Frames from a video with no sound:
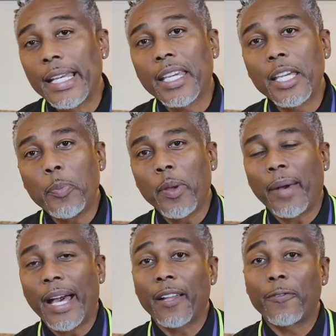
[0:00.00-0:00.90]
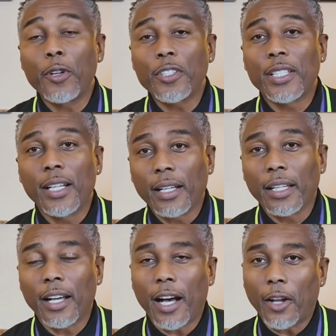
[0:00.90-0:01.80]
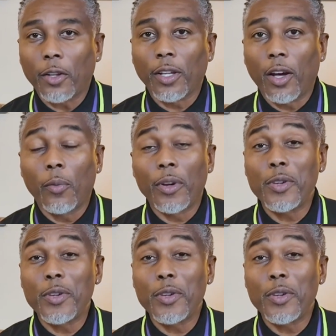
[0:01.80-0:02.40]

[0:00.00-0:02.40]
then keep in mind, if you're stuck in an auto loan where